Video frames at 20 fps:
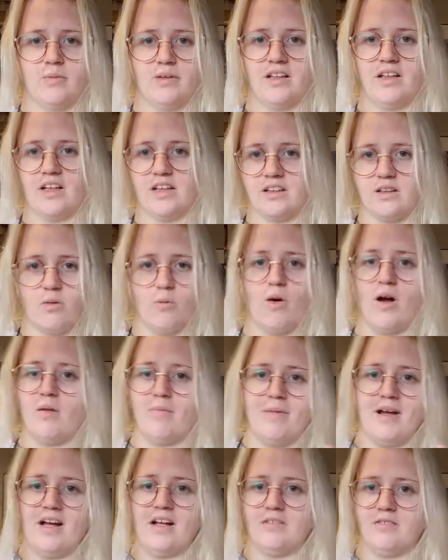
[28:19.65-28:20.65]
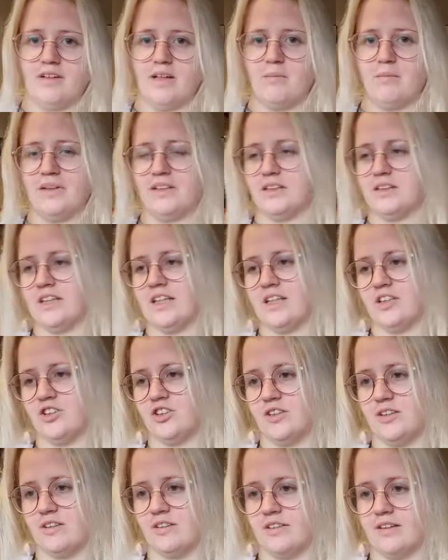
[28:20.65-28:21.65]
be like a one-man
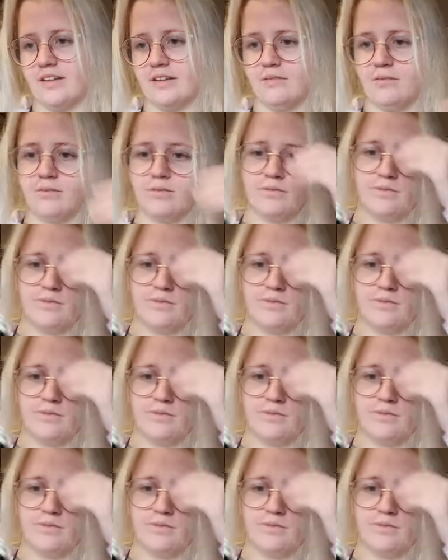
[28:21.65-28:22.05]
rehabilitation thing.